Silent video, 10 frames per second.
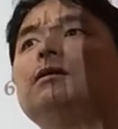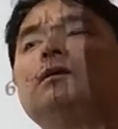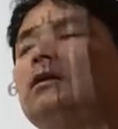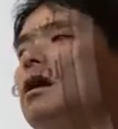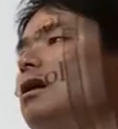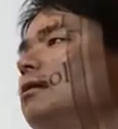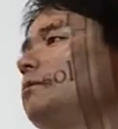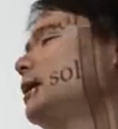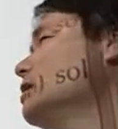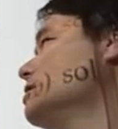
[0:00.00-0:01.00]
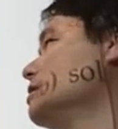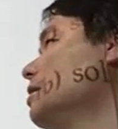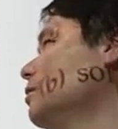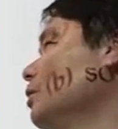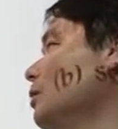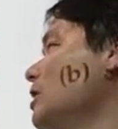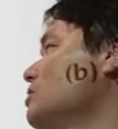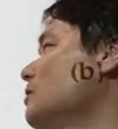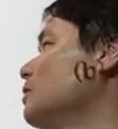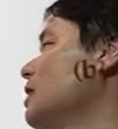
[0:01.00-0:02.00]
No, because a double
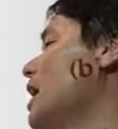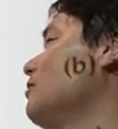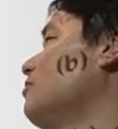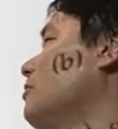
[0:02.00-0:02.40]
replacement would have had